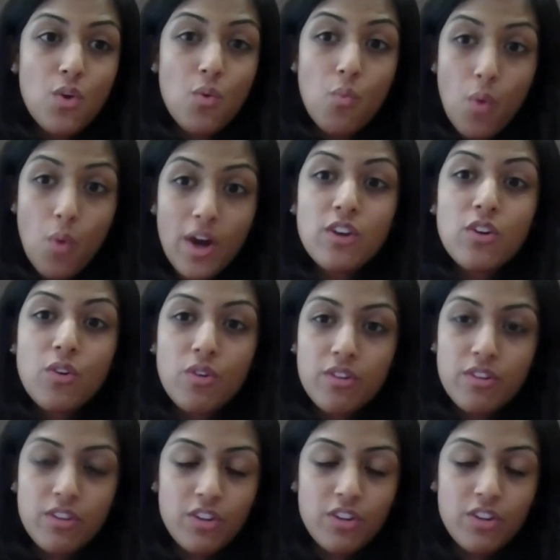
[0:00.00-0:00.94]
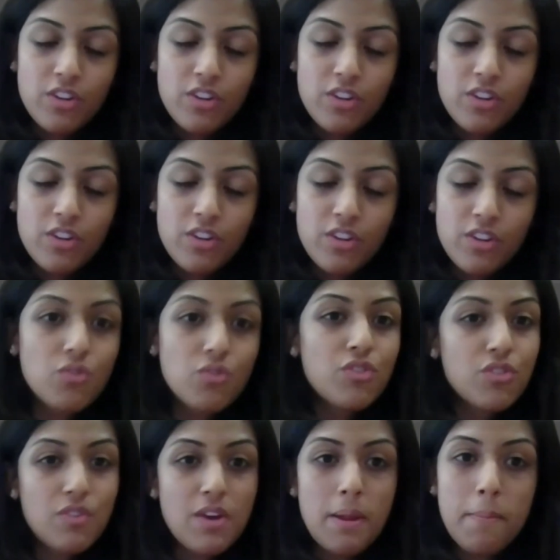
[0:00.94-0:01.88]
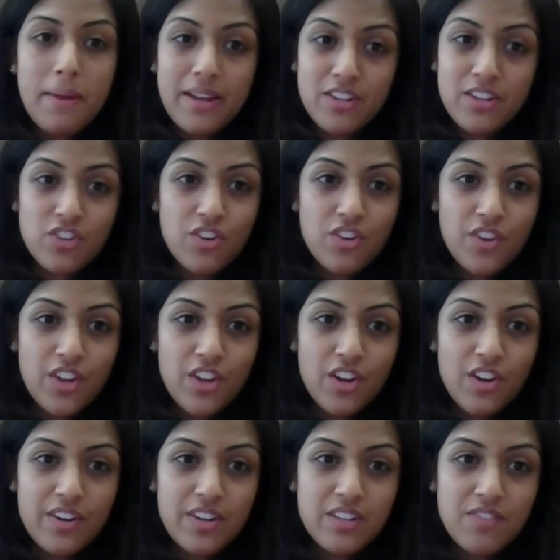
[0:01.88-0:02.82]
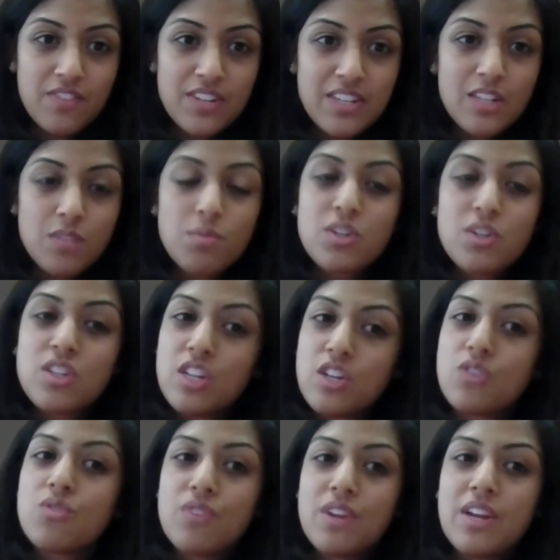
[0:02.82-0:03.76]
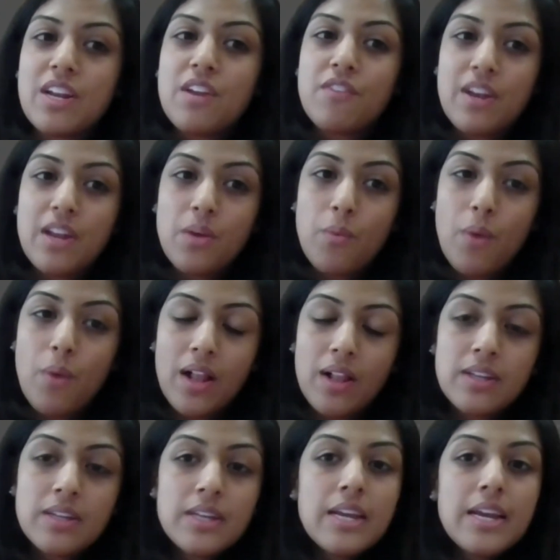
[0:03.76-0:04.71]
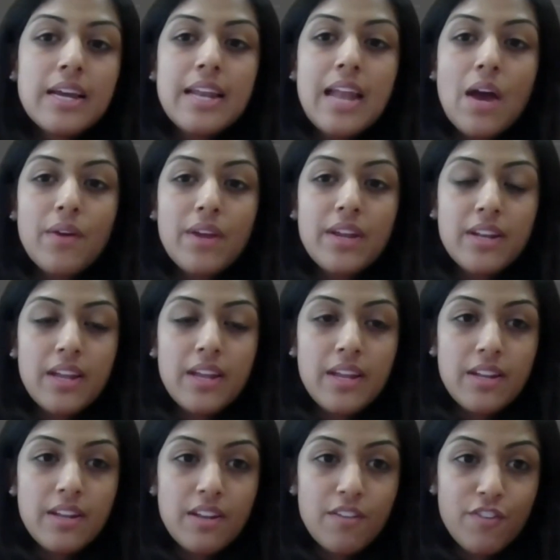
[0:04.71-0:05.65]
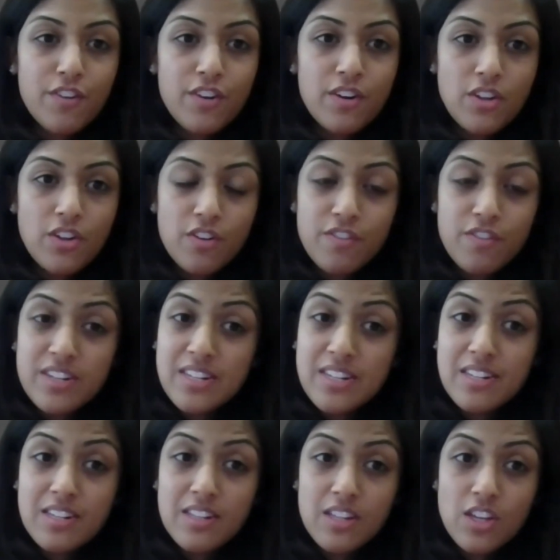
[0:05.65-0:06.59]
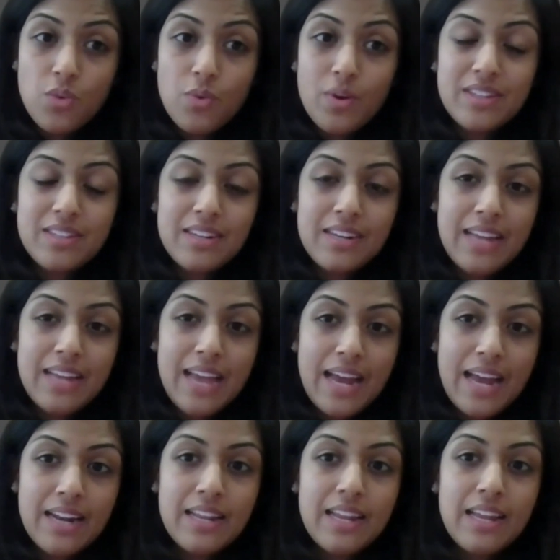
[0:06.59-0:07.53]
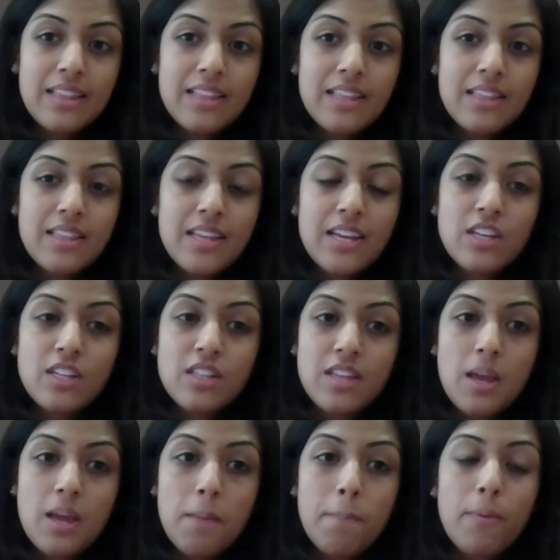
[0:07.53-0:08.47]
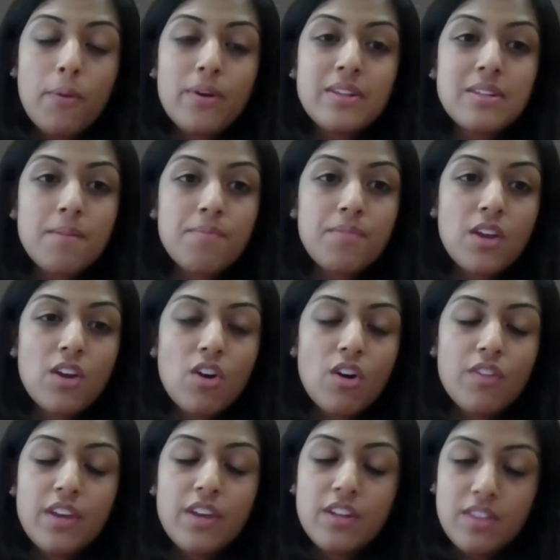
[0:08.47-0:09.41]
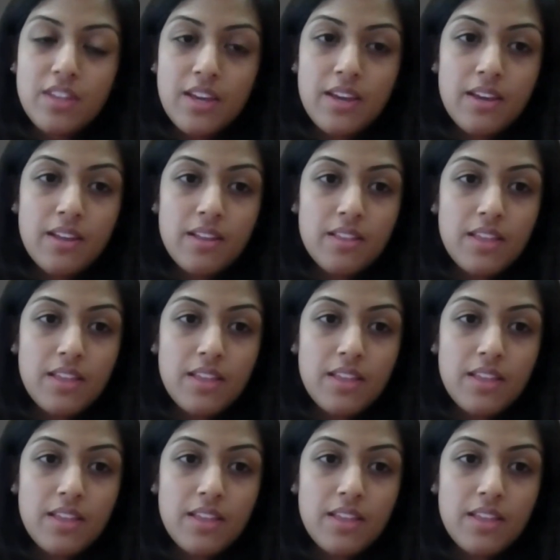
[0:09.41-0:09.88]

one or two, three extracurricular activities, which they do really, really well. Now, for universities in the US and Canada, they employ something called they